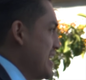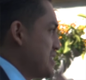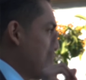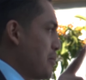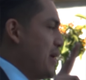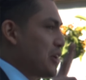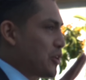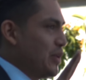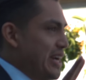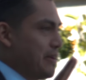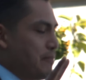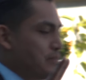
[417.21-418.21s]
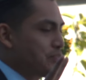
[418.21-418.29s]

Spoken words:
Talk about grit.